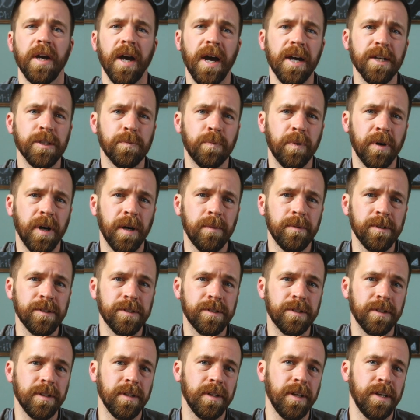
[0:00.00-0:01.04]
As
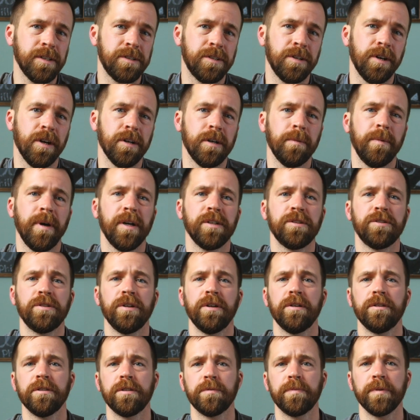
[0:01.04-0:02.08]
promised, let's talk about
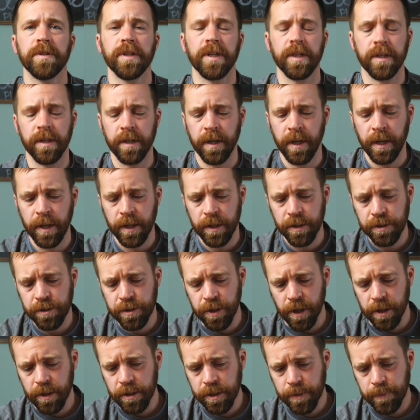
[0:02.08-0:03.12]
shutter speed.
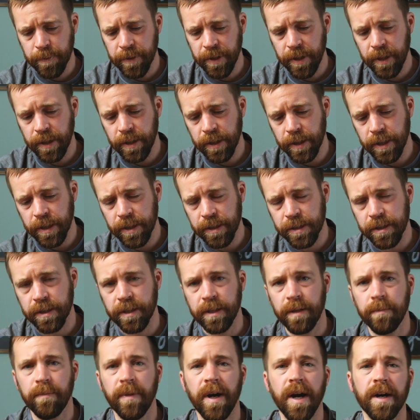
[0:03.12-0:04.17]
Shutter speed is
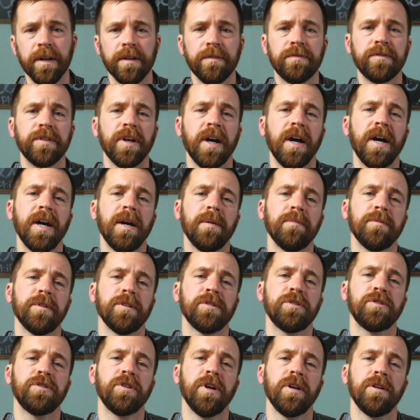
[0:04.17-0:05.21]
the amount of time the
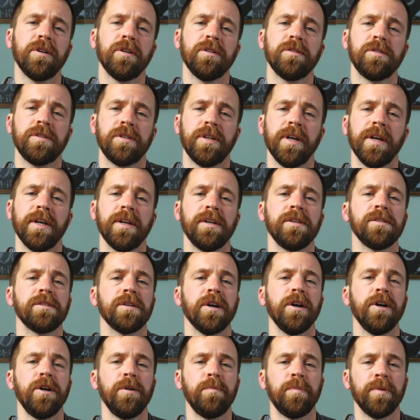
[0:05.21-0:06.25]
shutter
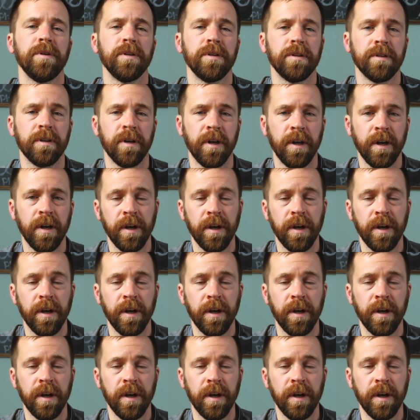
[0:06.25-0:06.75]
stays open.